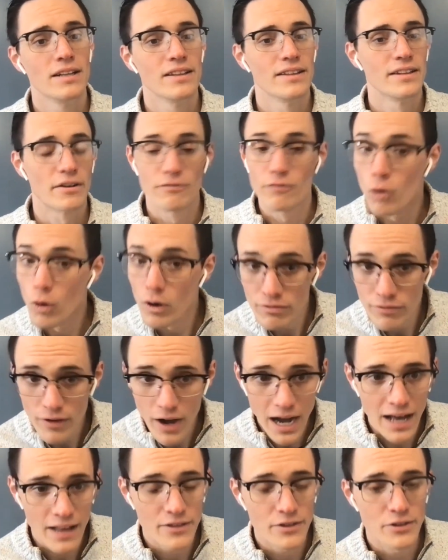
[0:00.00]
their
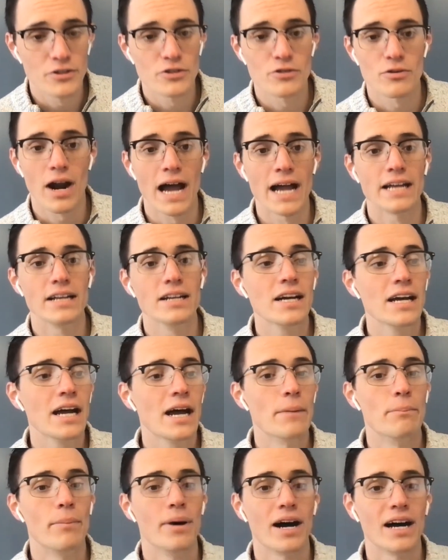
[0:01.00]
forefathers, right?
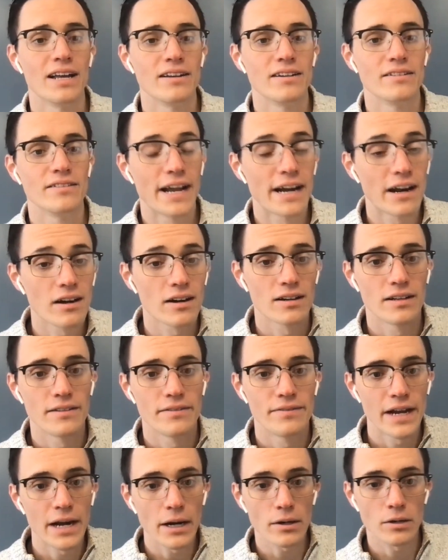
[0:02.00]
But their
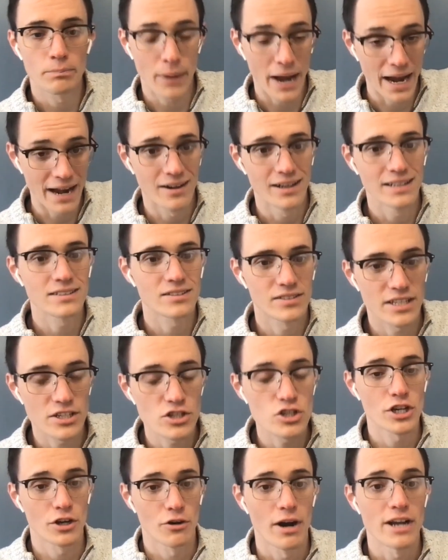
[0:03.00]
parents, this
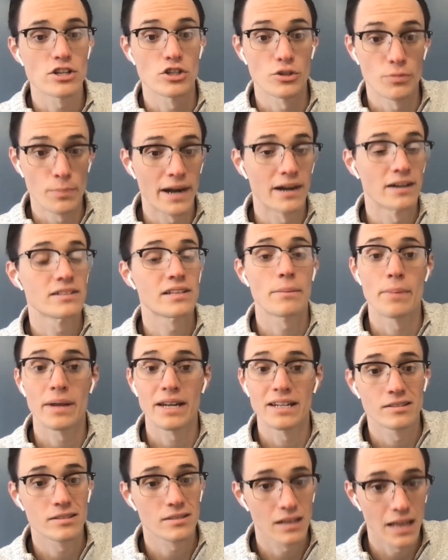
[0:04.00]
generation's parents, have been
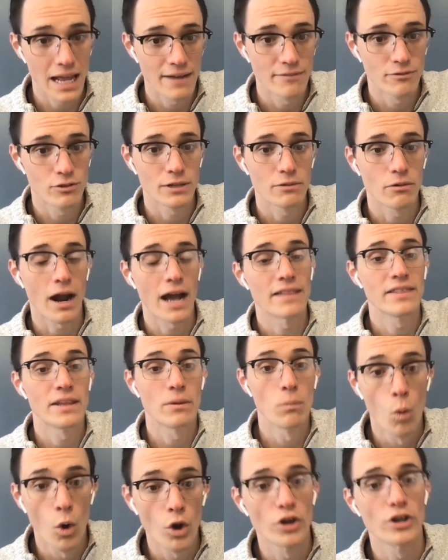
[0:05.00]
in slavery, right? And
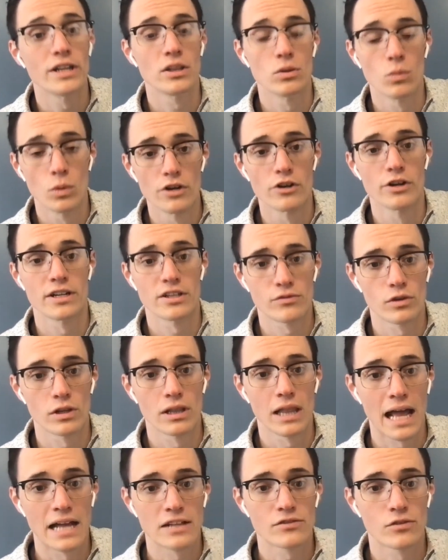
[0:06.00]
then wandered in the wilderness for the
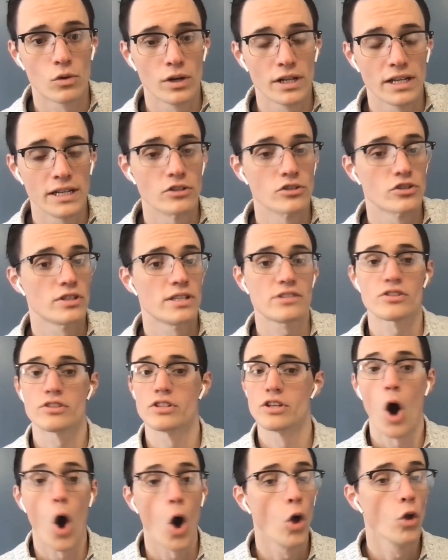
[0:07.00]
last 40 years. So this is
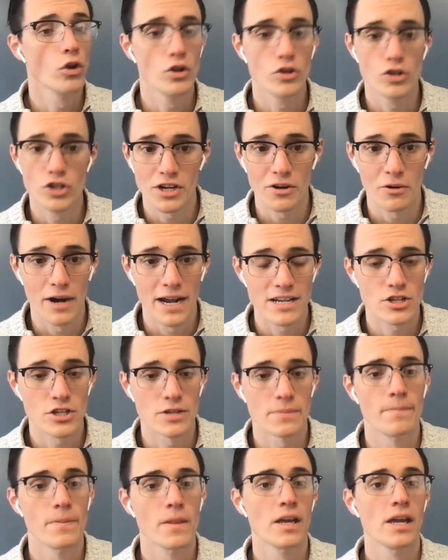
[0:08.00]
a whole new
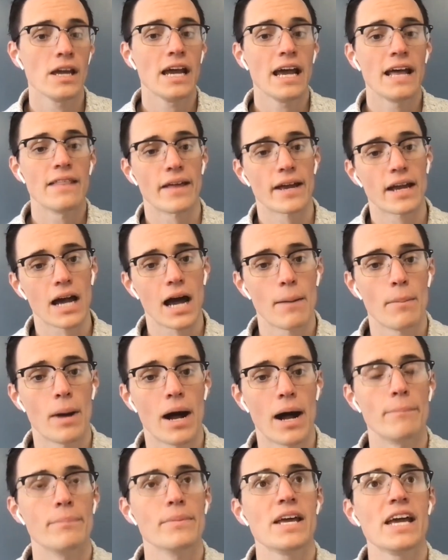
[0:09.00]
generation. They come up,